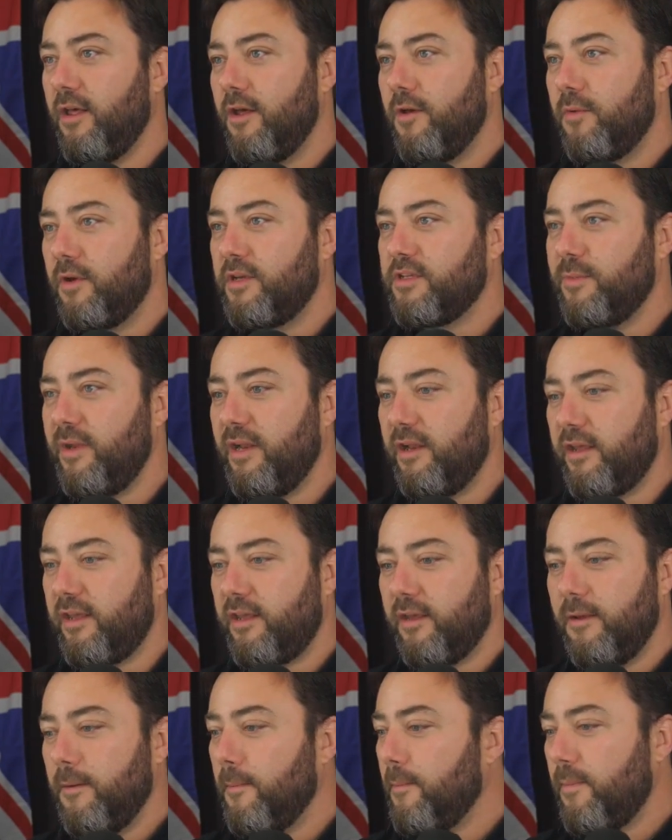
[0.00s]
Because, I mean, like,
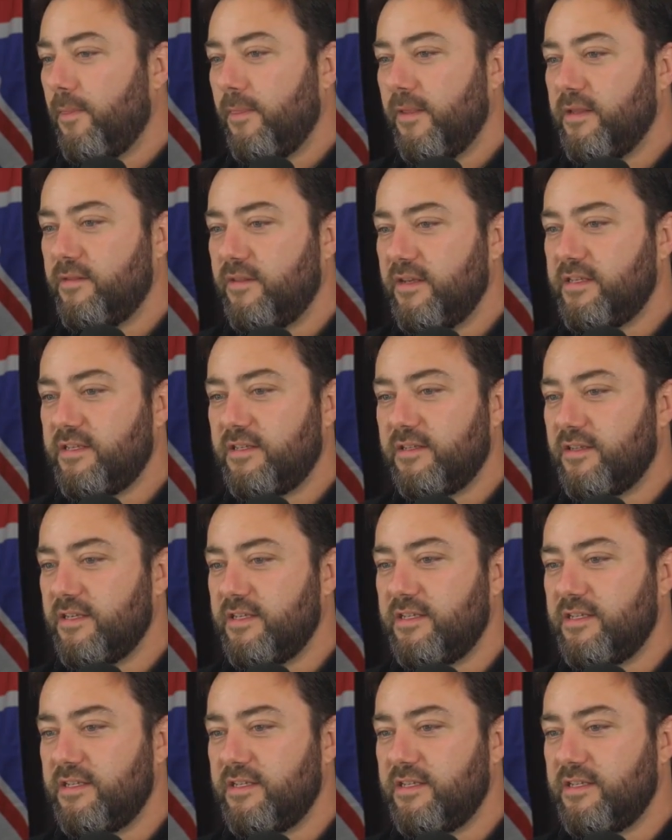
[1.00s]
this is